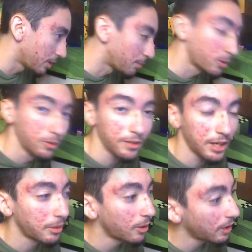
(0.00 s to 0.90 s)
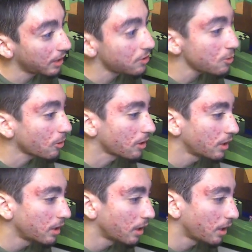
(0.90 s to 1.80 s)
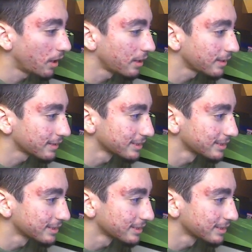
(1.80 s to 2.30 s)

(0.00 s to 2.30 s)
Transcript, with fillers: prove that, but okay, sure. Uh,